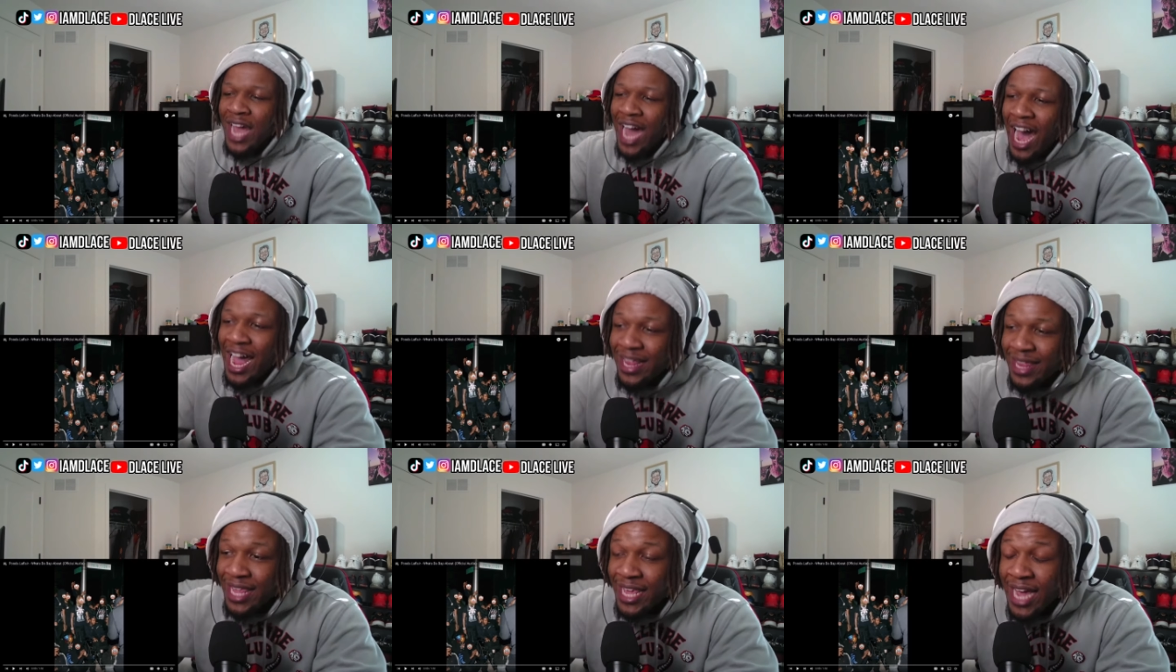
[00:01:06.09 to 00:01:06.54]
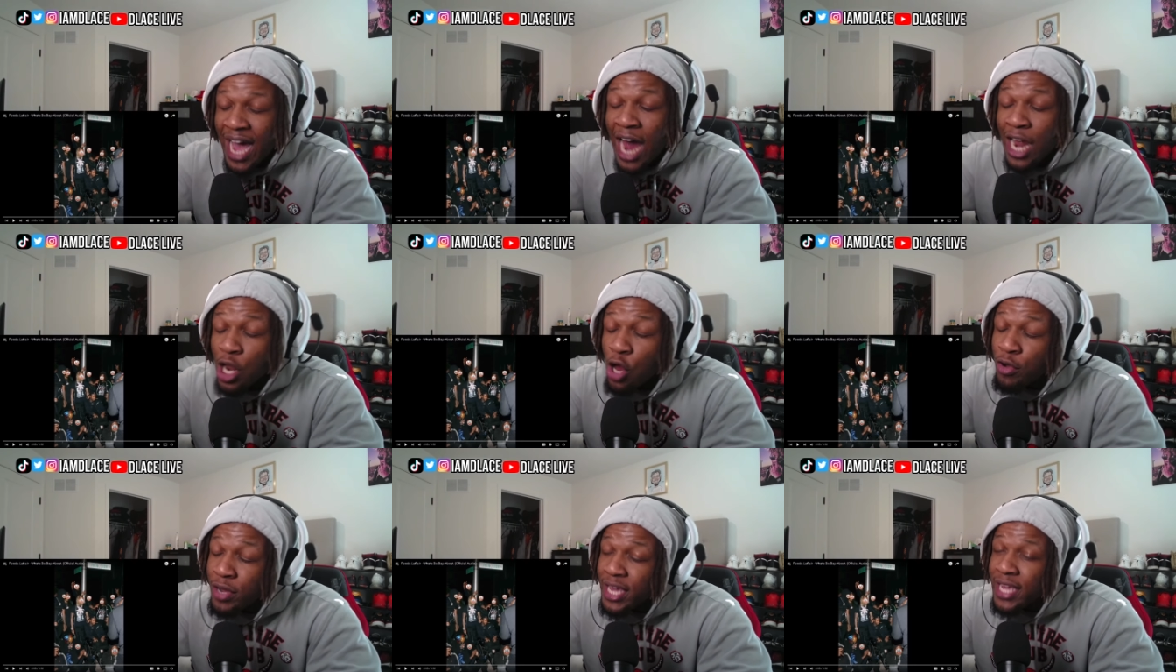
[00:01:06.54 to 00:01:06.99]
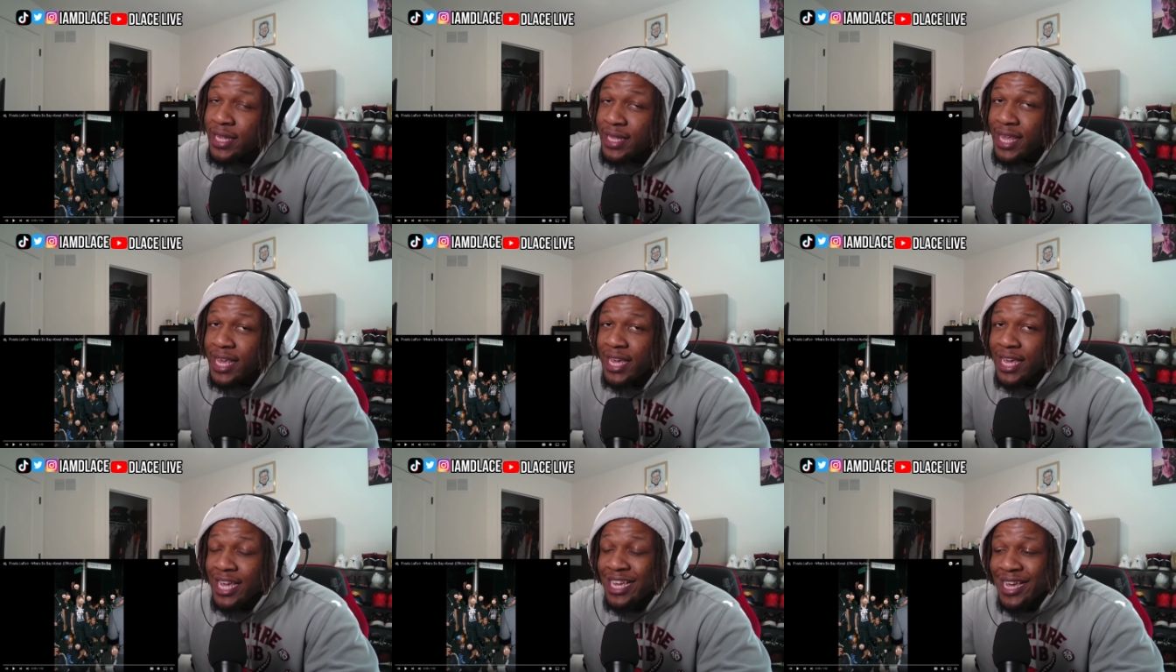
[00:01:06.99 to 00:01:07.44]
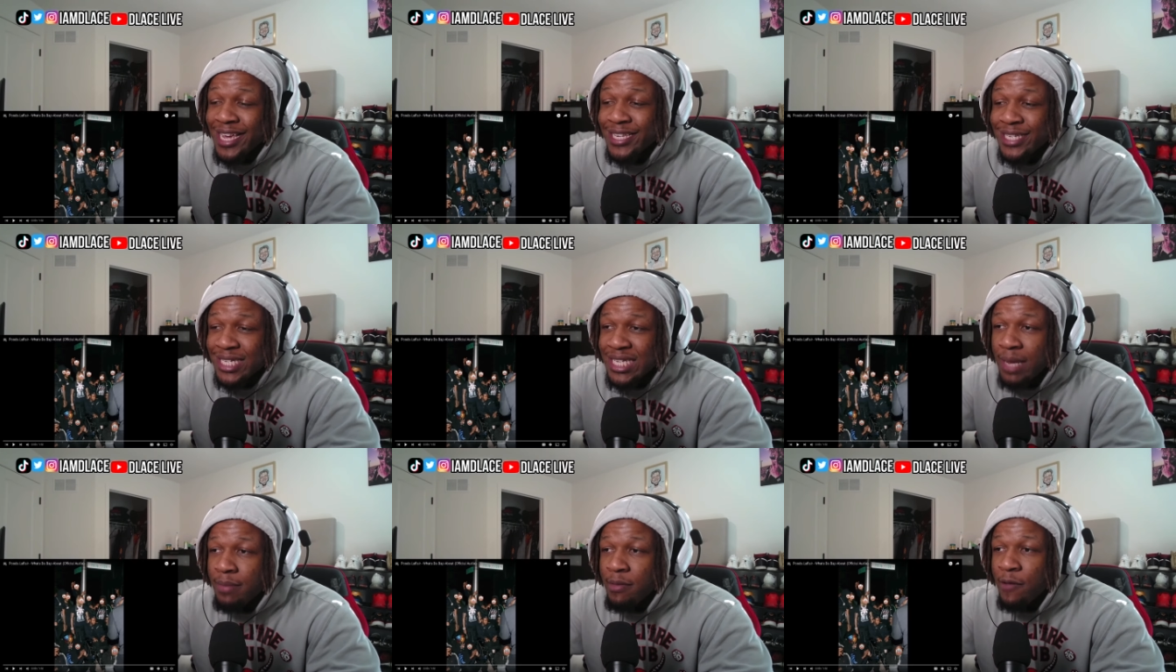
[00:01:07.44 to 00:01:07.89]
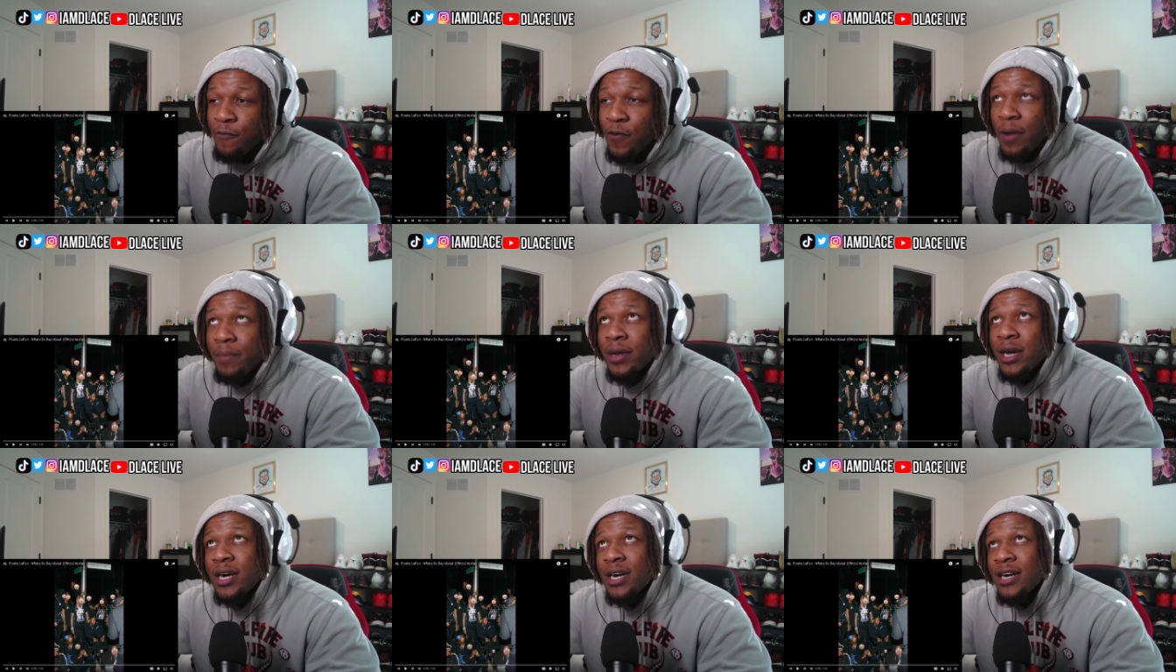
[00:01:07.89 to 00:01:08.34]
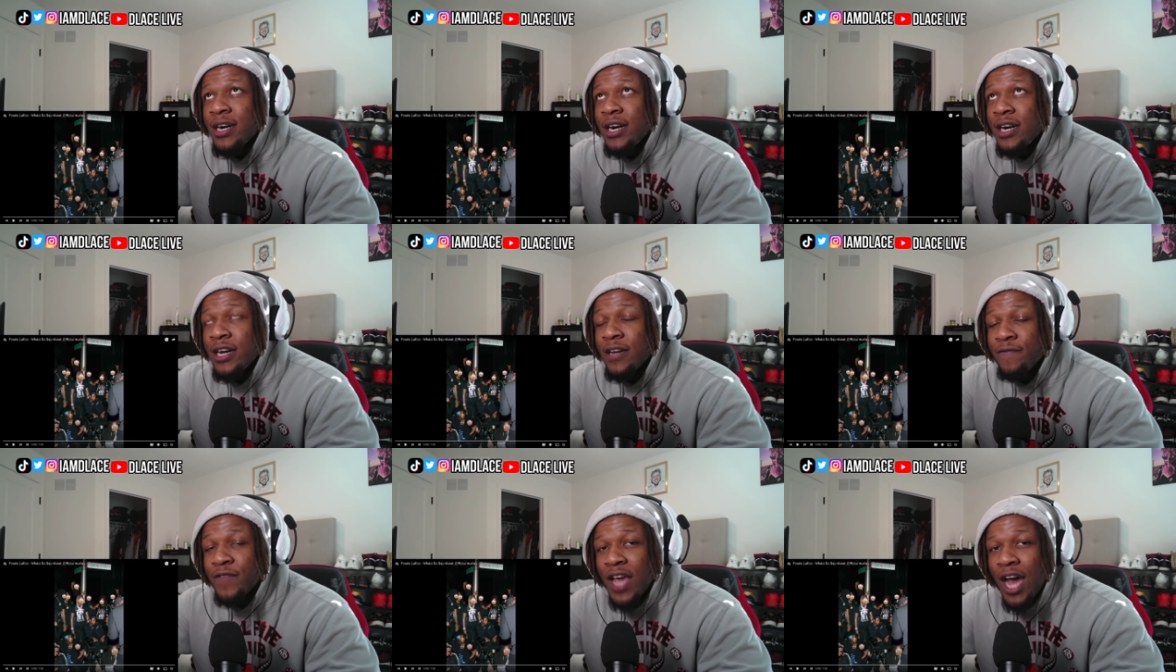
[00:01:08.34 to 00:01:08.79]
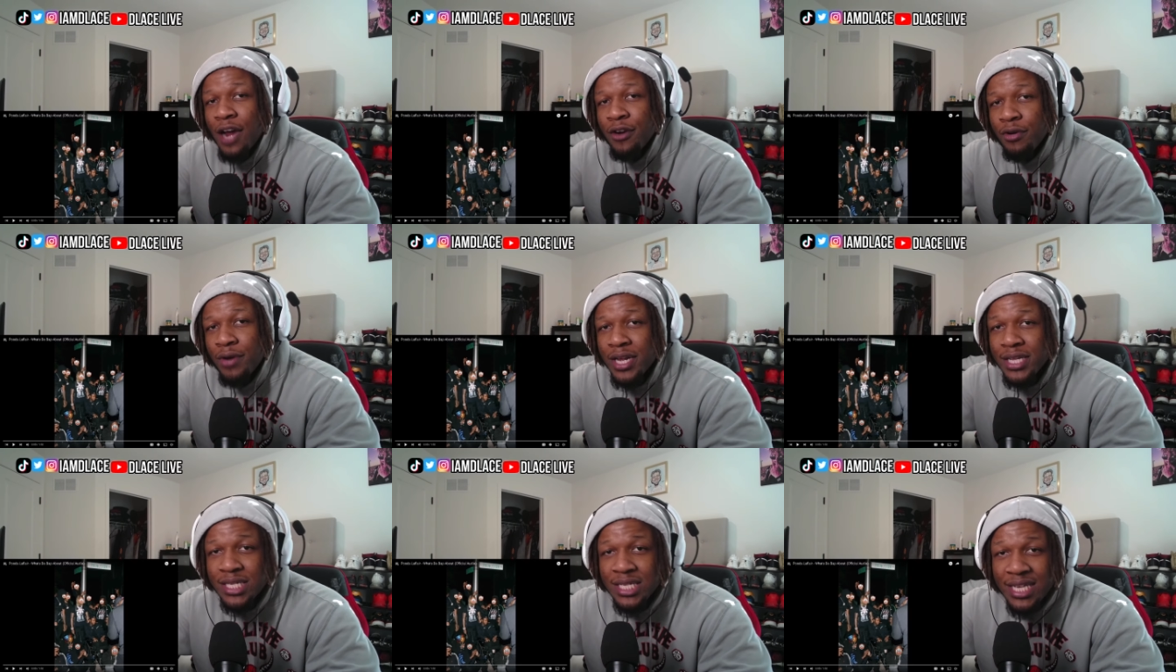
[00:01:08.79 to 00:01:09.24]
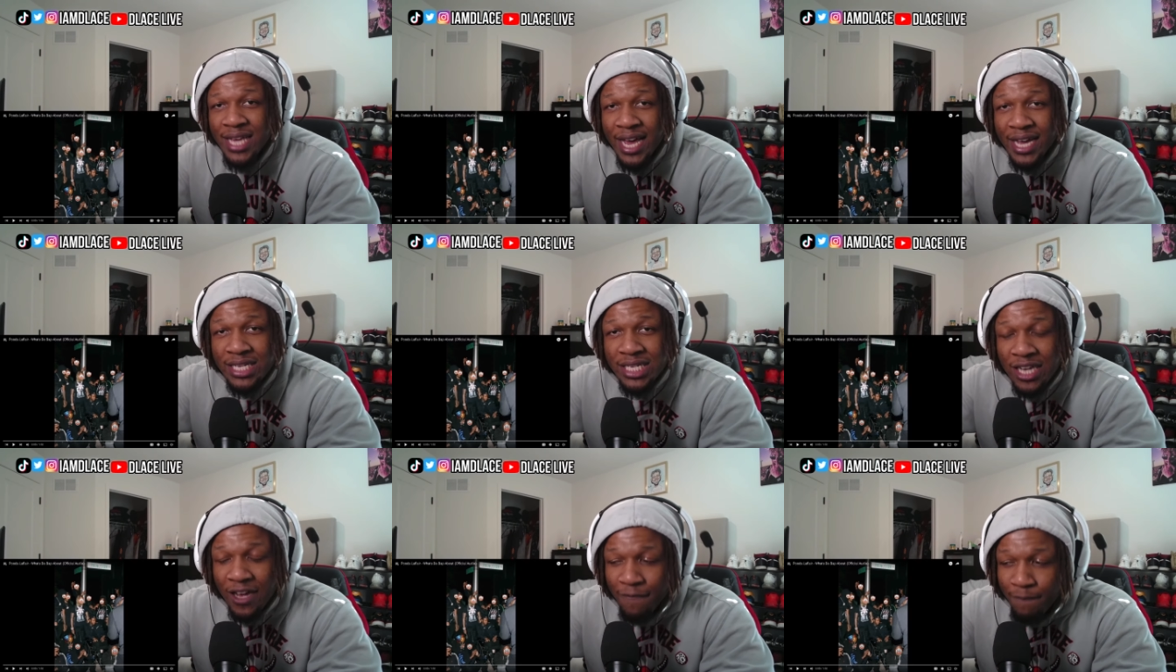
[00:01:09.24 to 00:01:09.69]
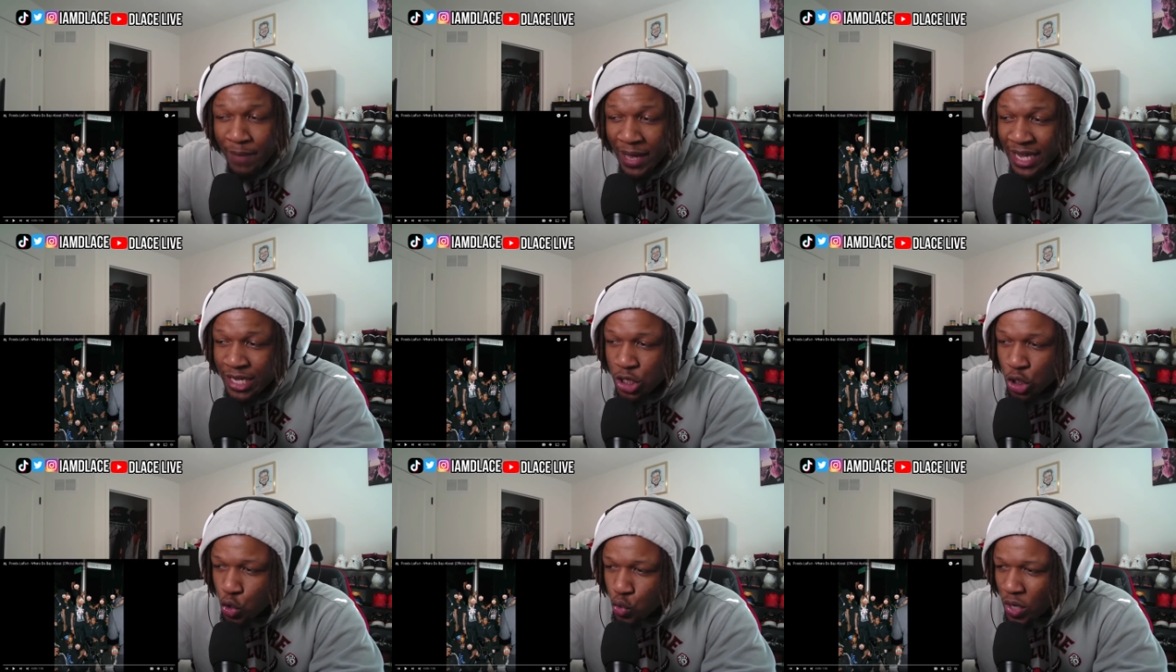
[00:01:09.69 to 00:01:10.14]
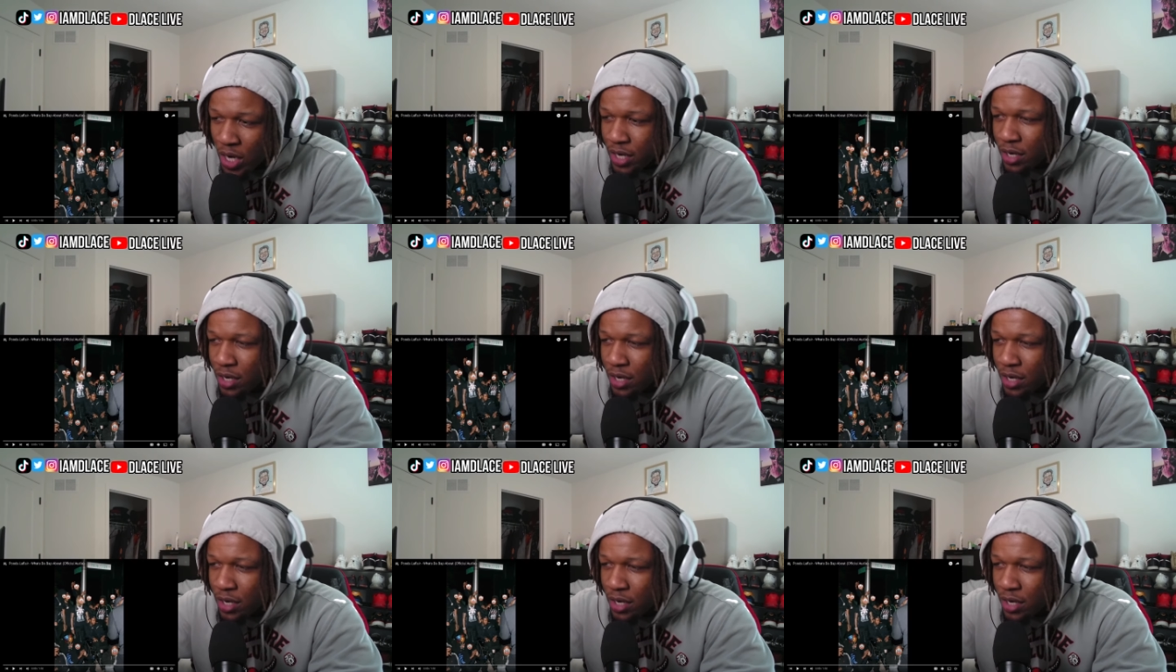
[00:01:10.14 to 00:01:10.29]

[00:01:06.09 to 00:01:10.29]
I low key think it's stemming from the if y'all know the THF Bezu.